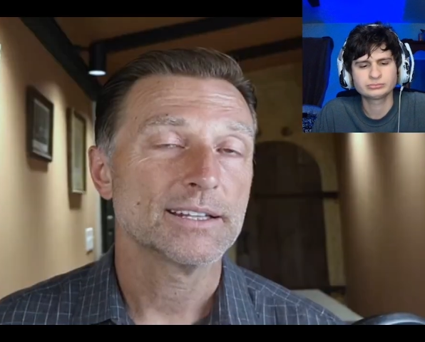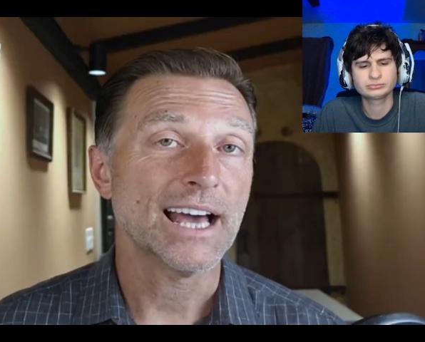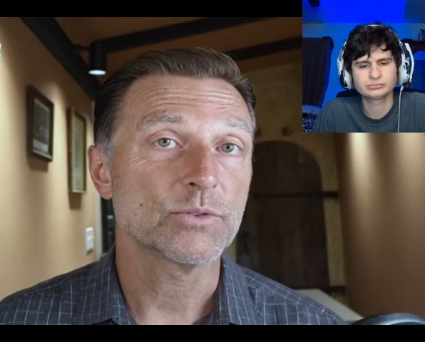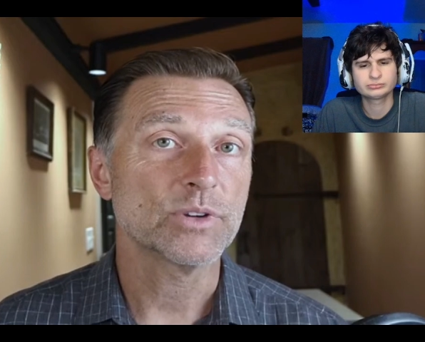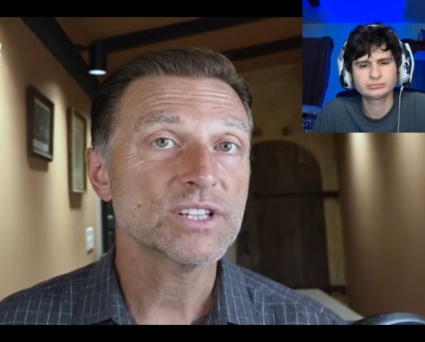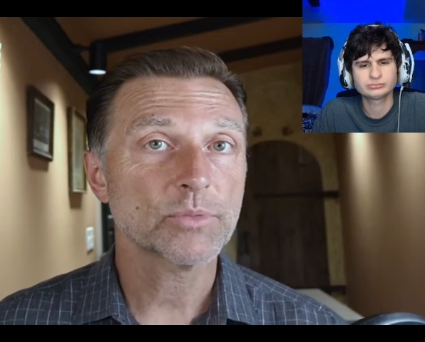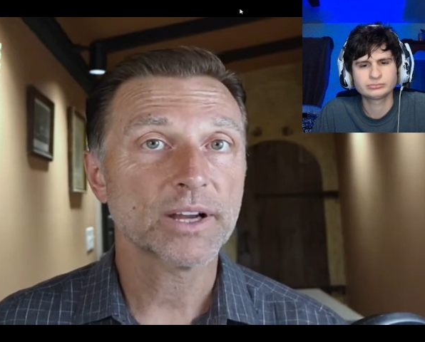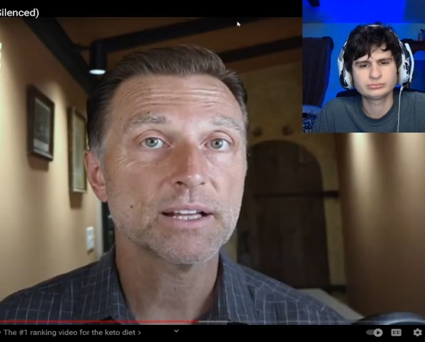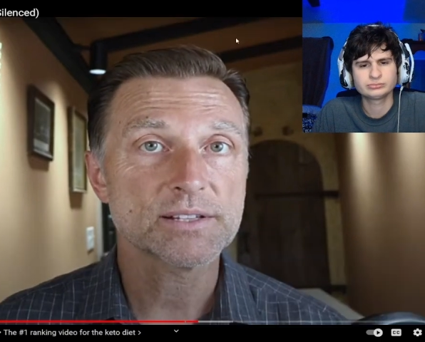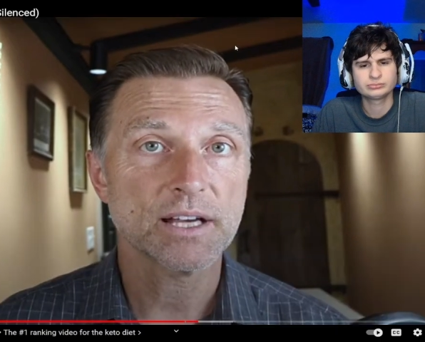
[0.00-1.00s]
Speaker 1: Now, the reason I'm
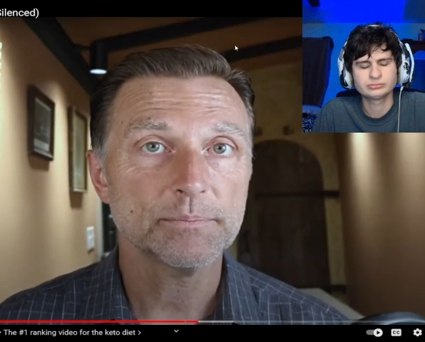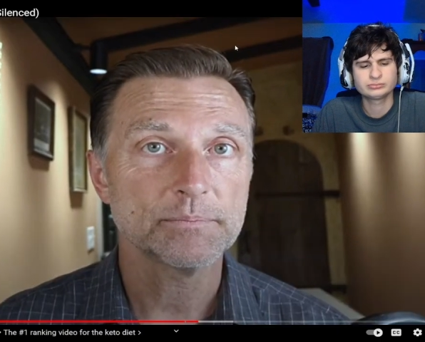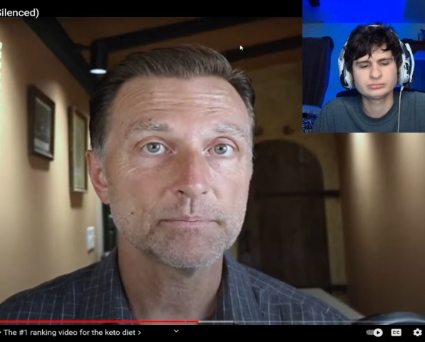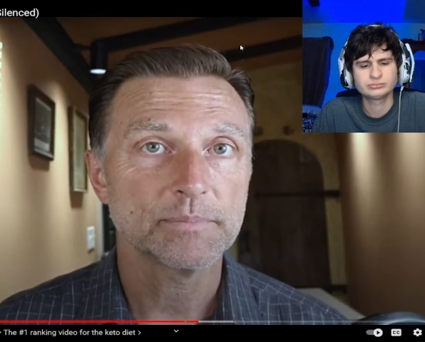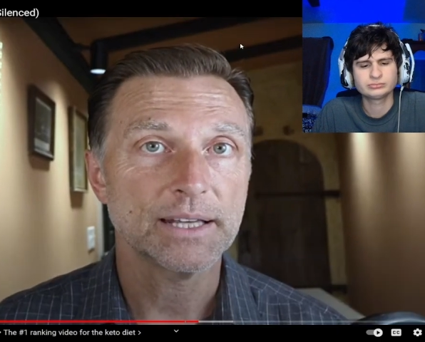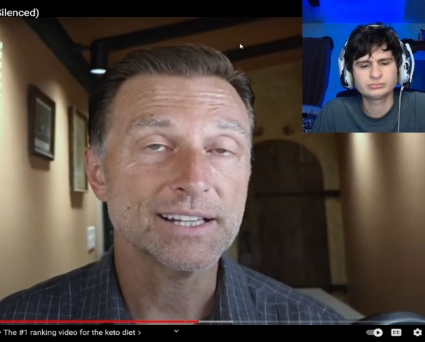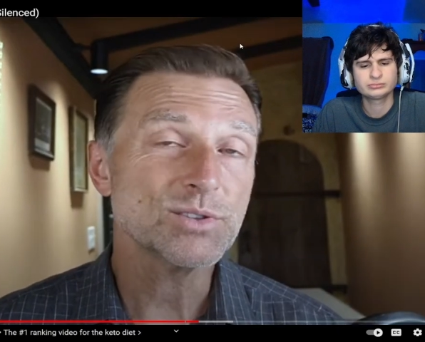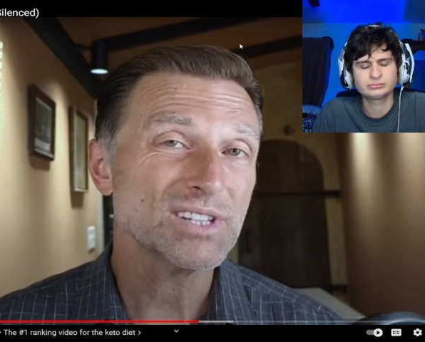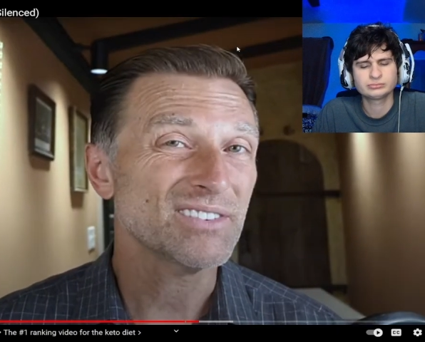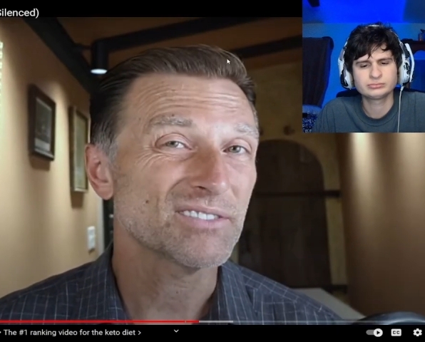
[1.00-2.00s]
bringing this up, and this
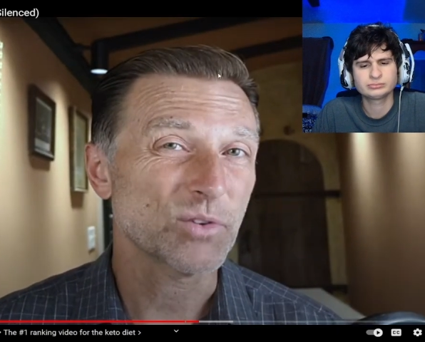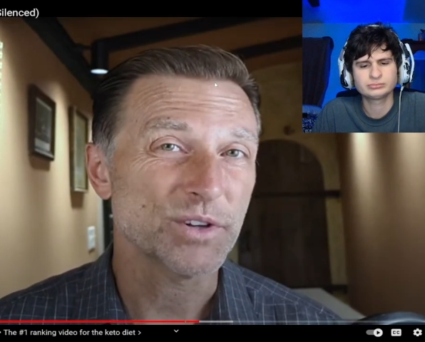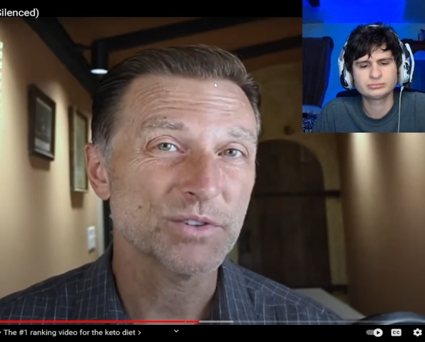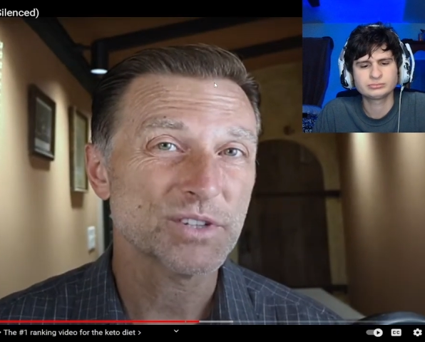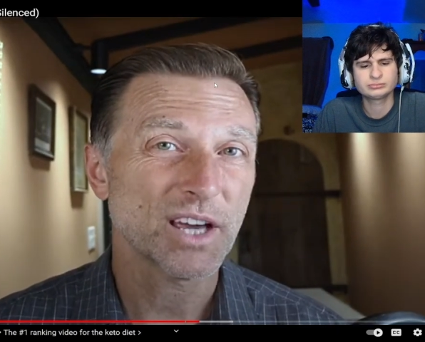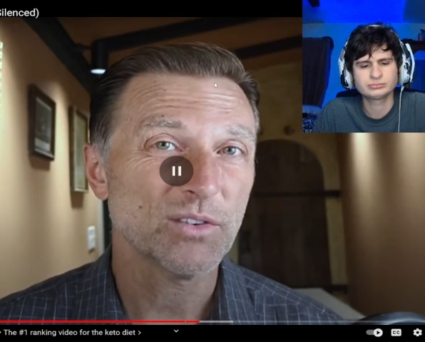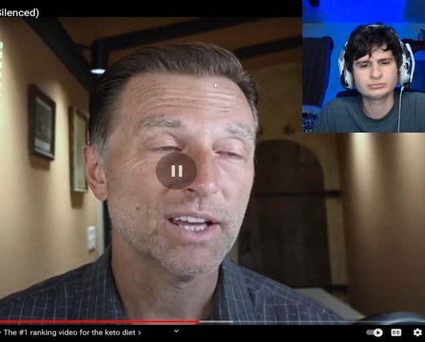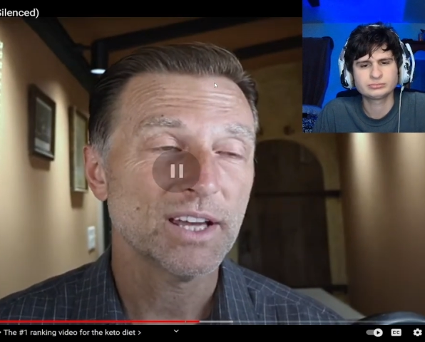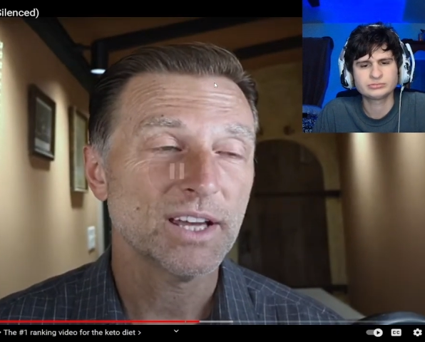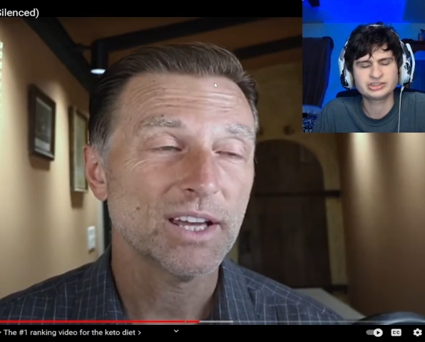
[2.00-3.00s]
was even four years ago.
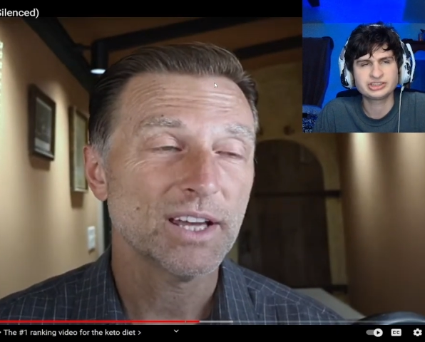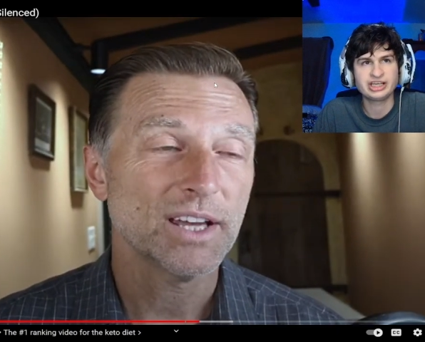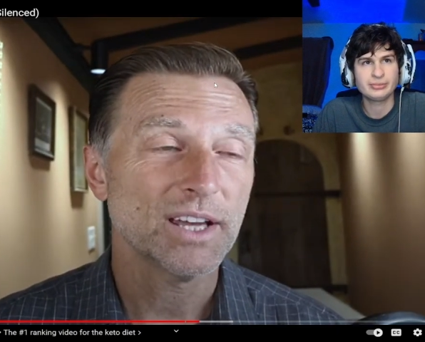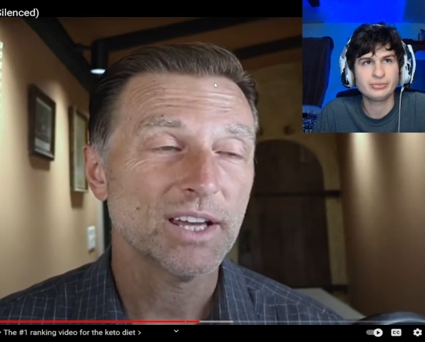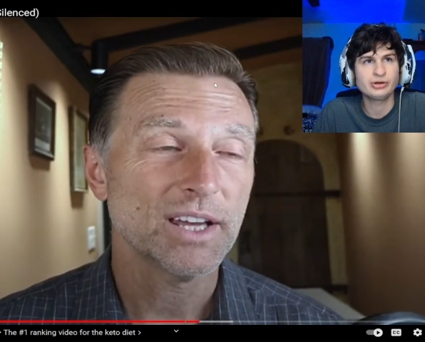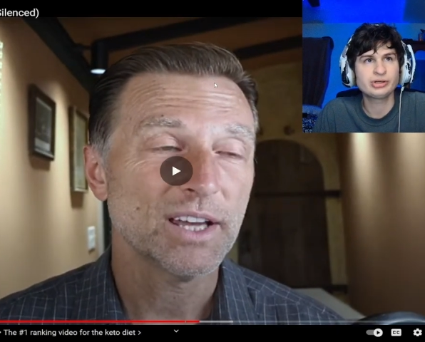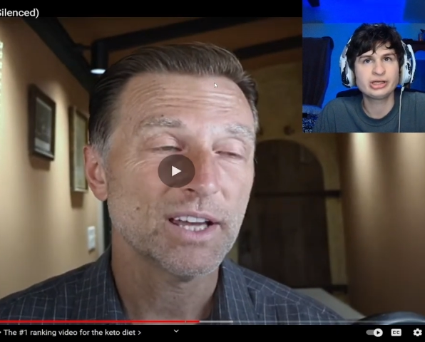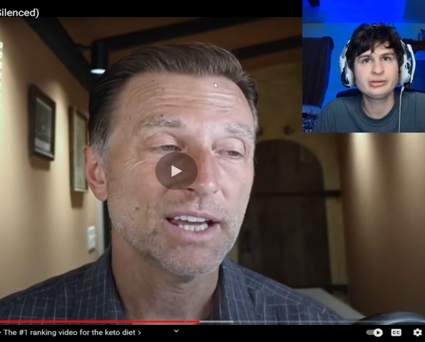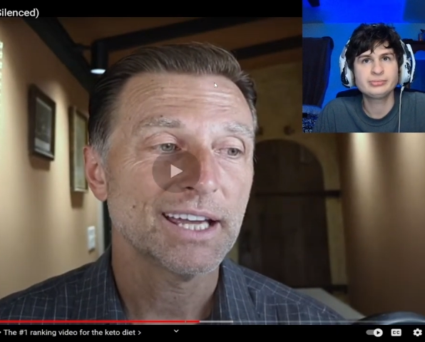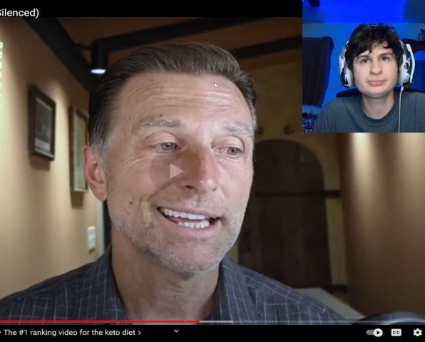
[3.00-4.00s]
Speaker 2: Yeah, bro,
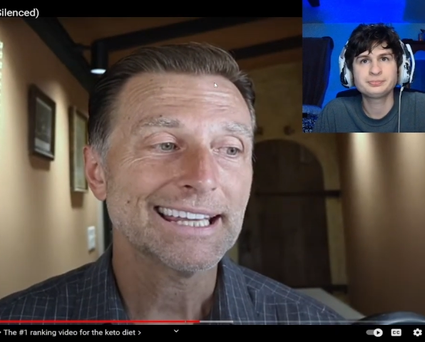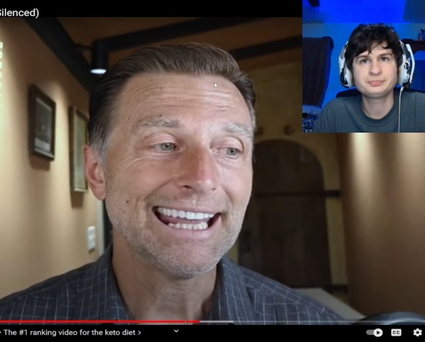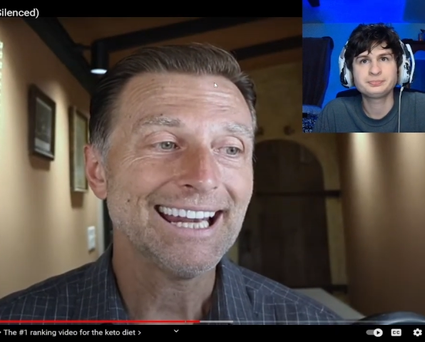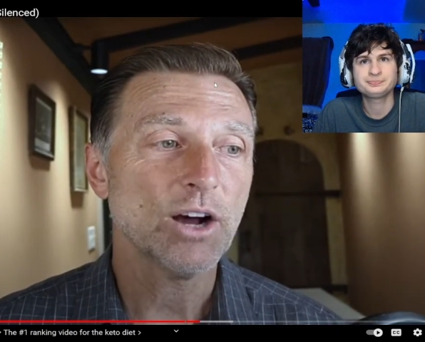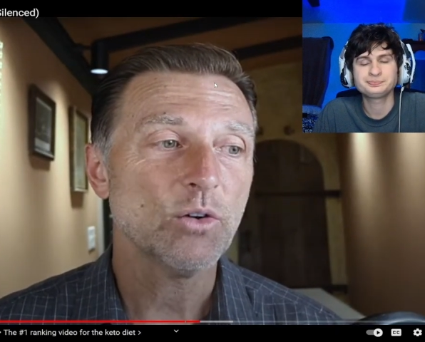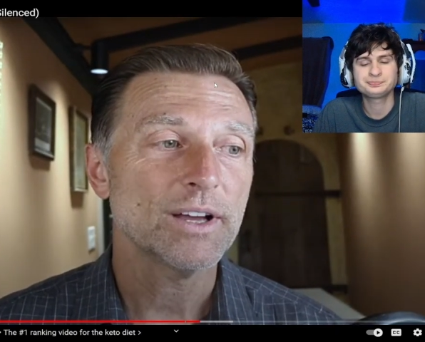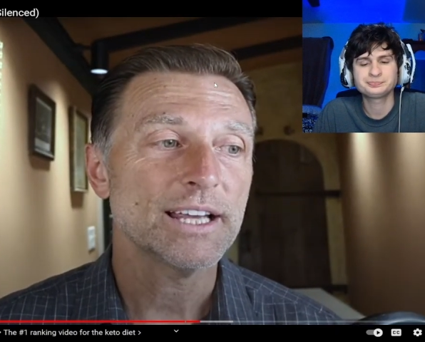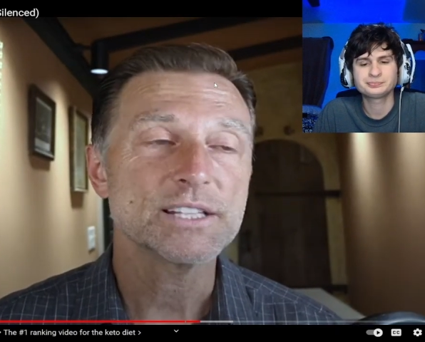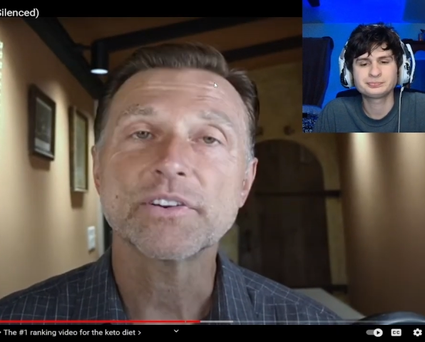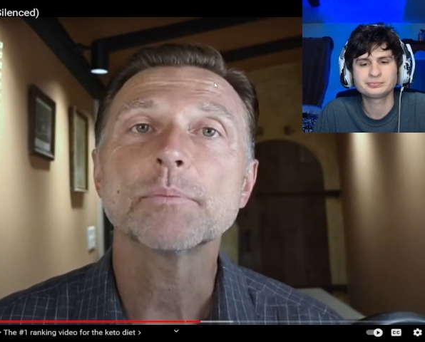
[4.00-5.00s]
okay.
Speaker 1: Keto
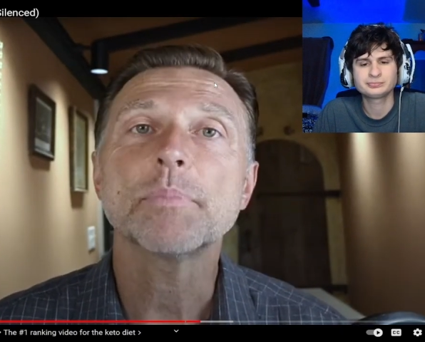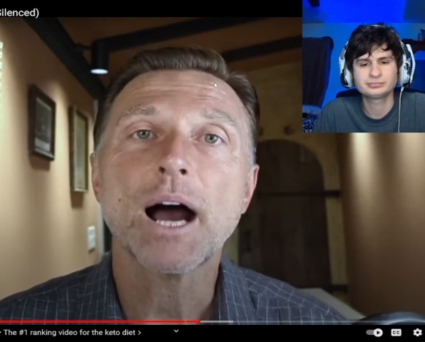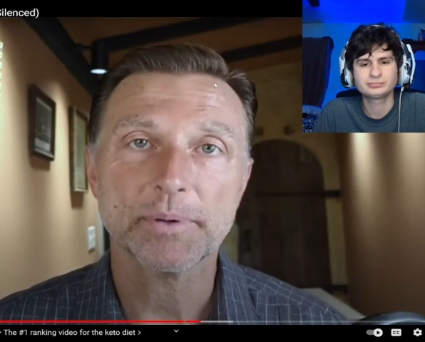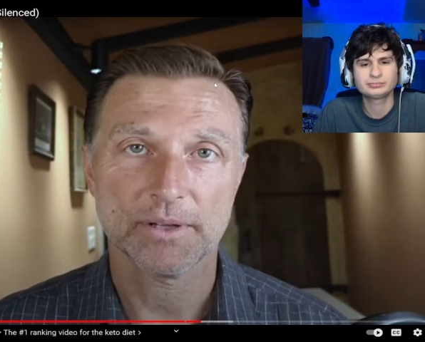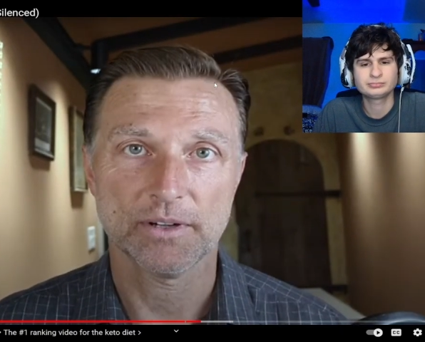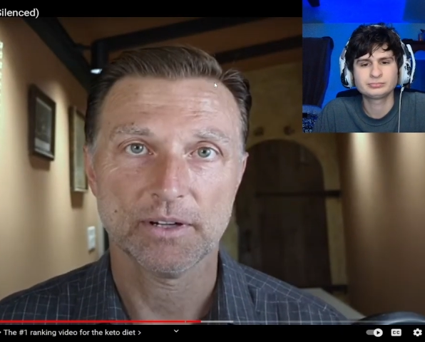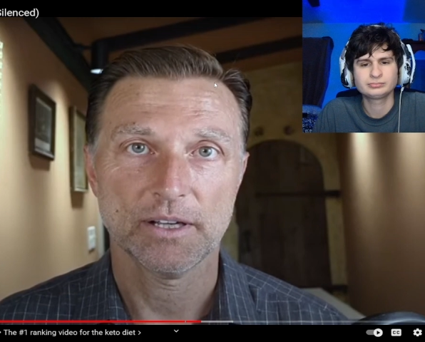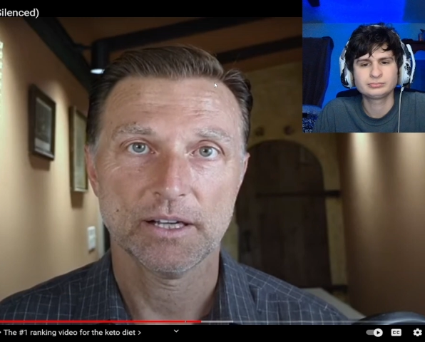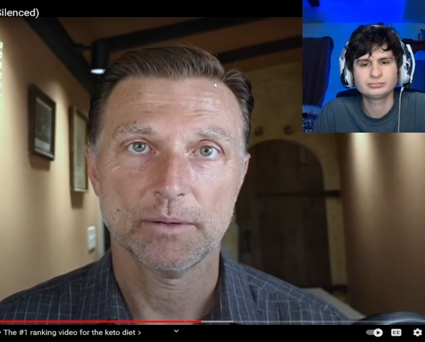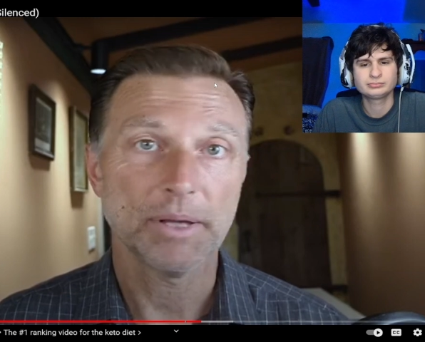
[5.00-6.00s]
is very popular.
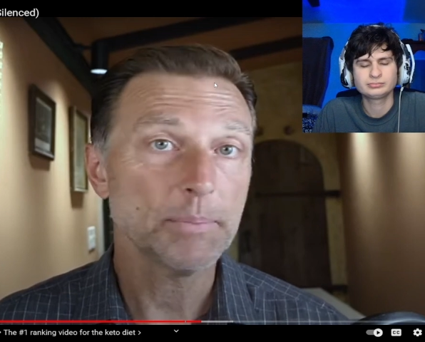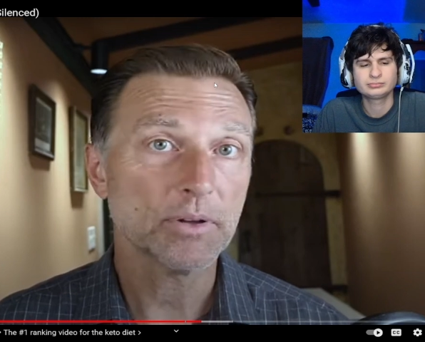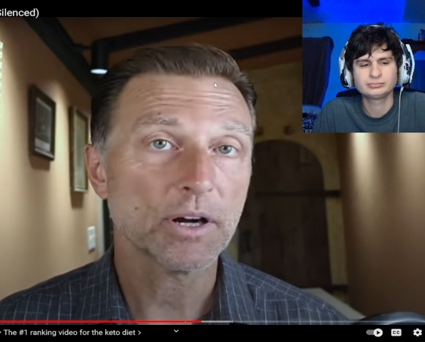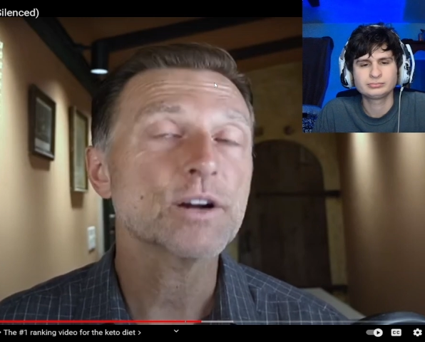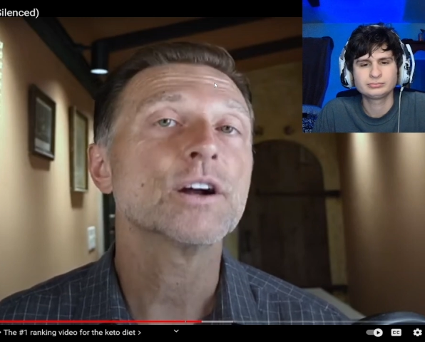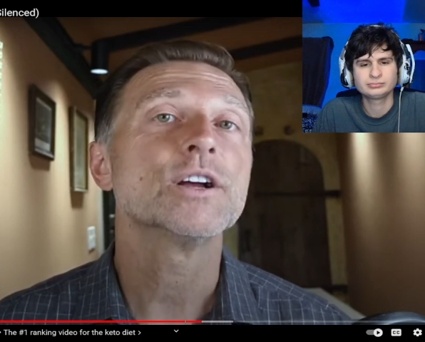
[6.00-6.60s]
People are